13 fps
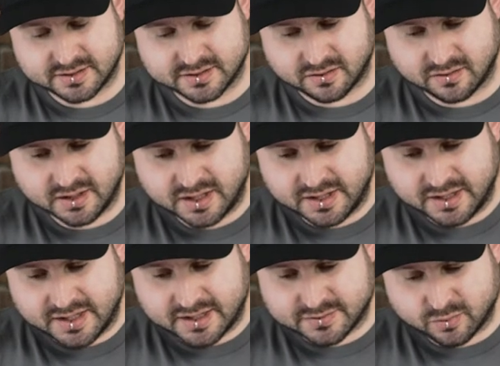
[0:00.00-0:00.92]
So
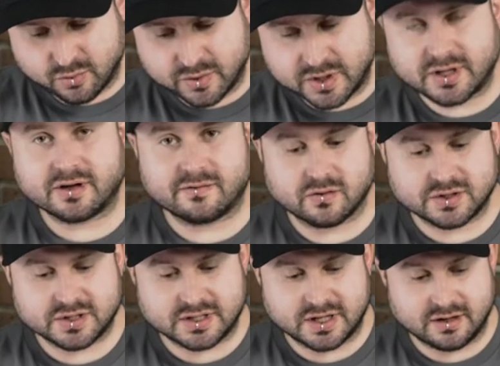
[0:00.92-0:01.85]
that's really
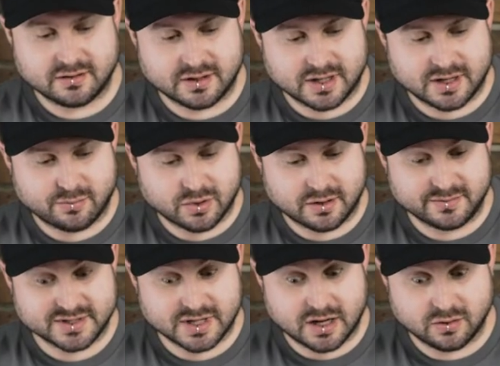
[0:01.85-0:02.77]
unfortunate to hear that that
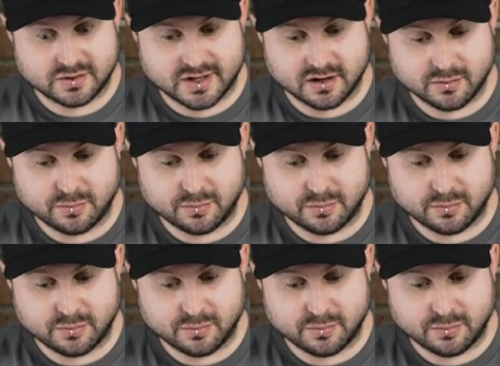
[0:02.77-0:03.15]
problem is out there.